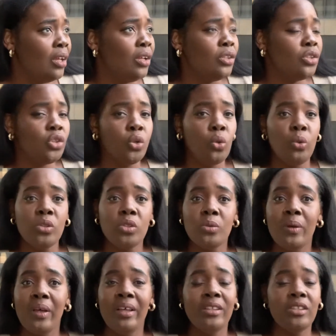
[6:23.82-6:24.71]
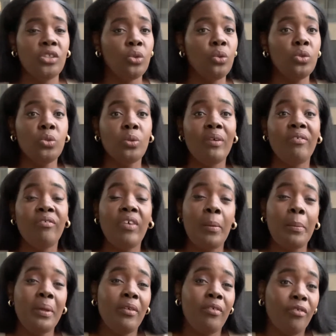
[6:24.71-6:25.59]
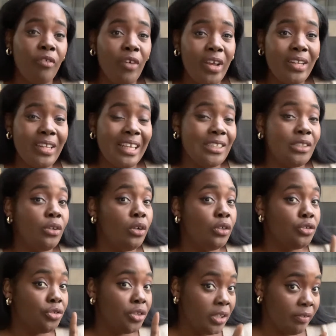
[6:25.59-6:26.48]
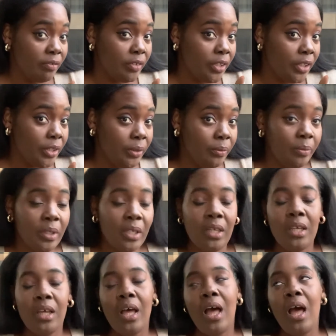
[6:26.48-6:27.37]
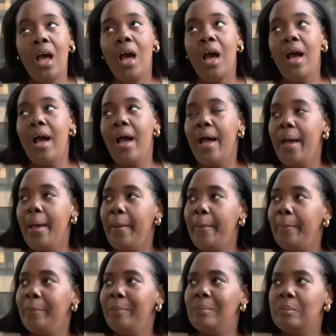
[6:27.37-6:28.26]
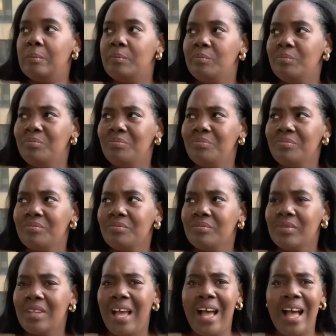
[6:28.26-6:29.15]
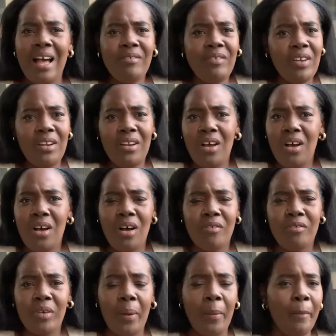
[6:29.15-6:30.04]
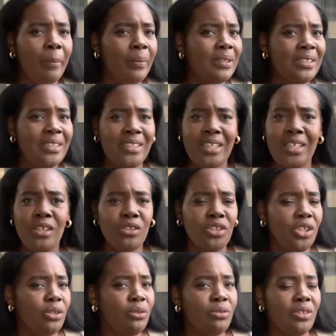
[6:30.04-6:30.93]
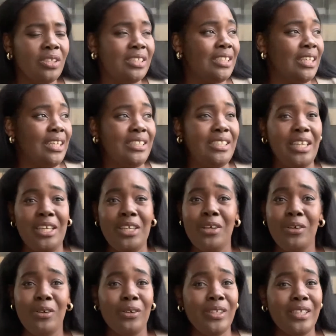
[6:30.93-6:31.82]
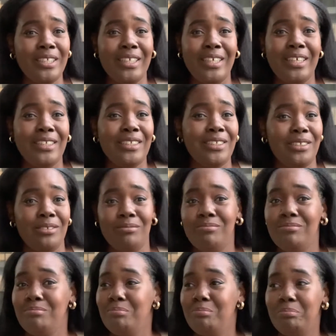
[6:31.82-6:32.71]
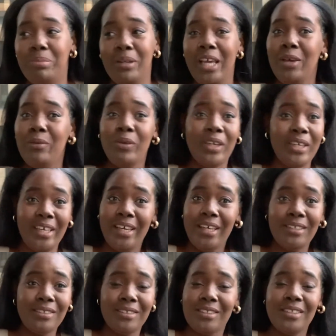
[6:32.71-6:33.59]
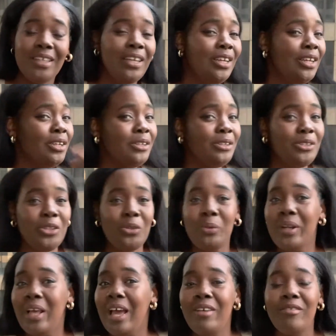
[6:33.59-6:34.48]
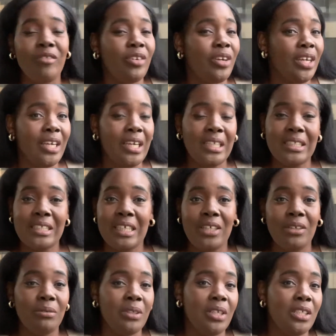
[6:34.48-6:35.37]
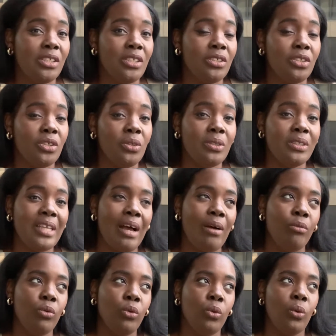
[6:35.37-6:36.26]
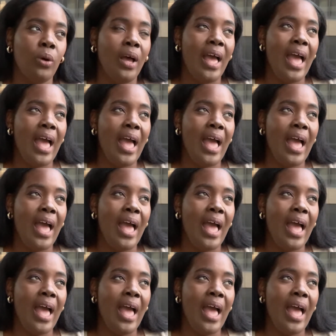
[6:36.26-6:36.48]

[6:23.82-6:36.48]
Talk to a family friend that's not a trigger for you. Have a laugh. See your children. See your godkids. Play with your kids. Do whatever it is that you need to do that will